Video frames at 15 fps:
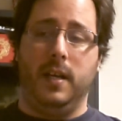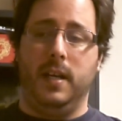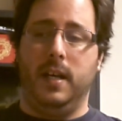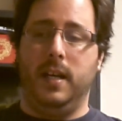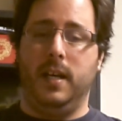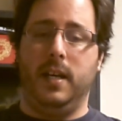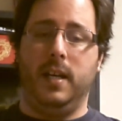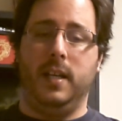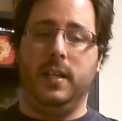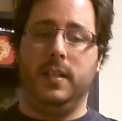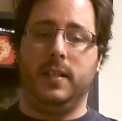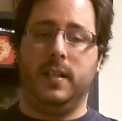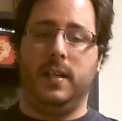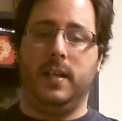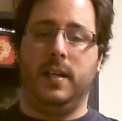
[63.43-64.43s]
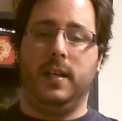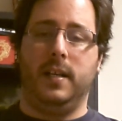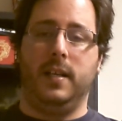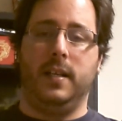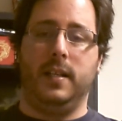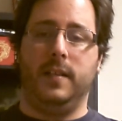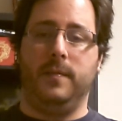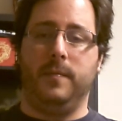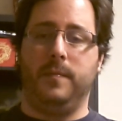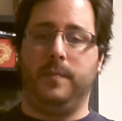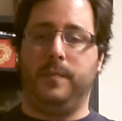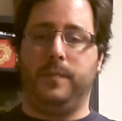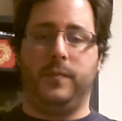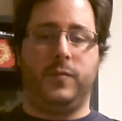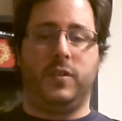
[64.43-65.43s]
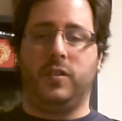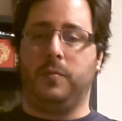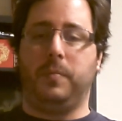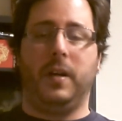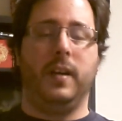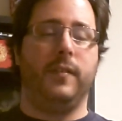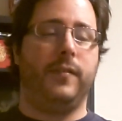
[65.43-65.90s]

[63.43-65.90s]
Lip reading: and just by a